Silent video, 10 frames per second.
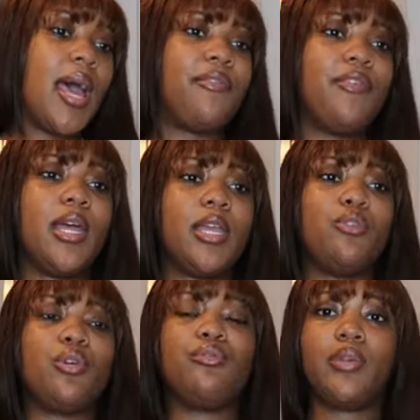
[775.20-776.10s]
I feel like
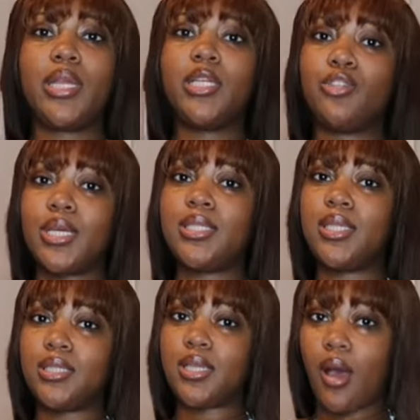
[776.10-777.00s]
you could really dress
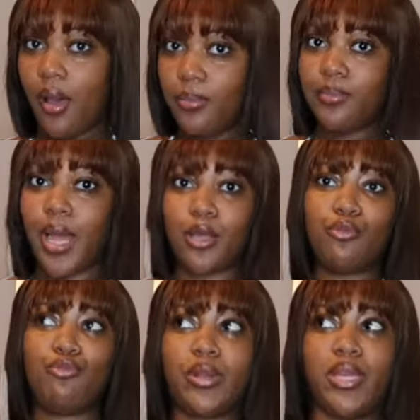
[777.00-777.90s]
this up. Like
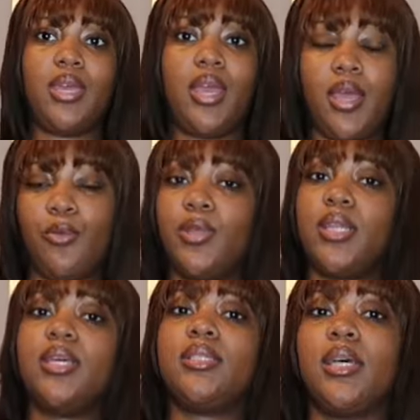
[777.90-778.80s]
you really can with
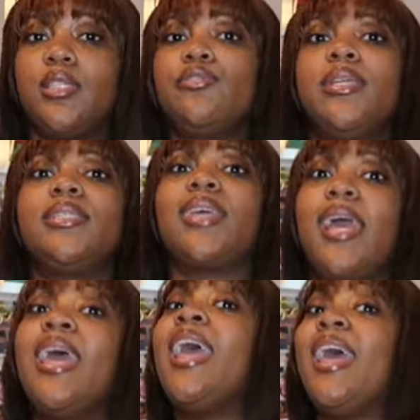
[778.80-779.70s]
the accessories.
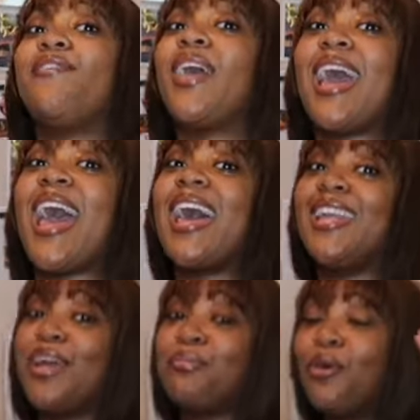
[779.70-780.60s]
Like if I got to have
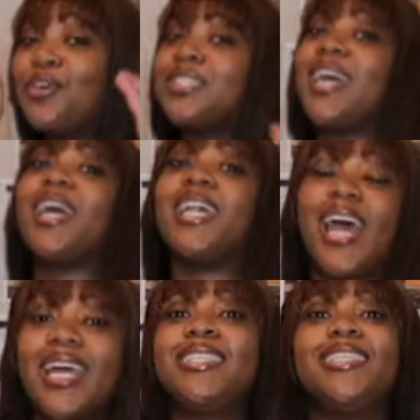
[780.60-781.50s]
like polka dot
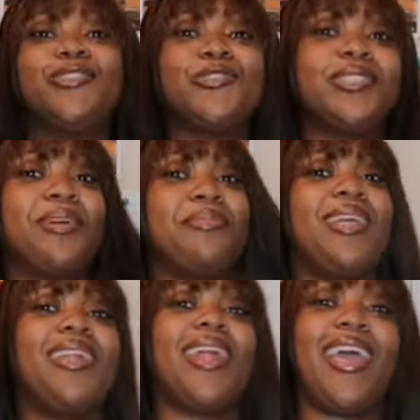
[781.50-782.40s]
glasses or
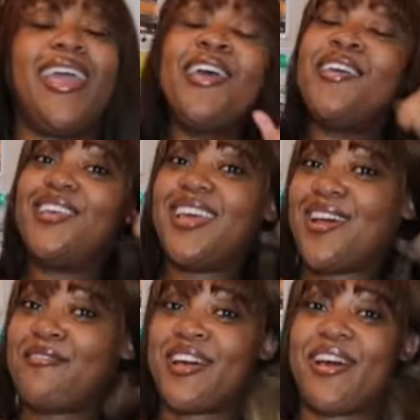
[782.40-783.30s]
something like, you
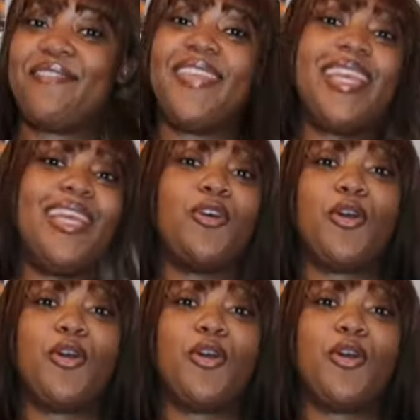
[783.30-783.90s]
know what I mean?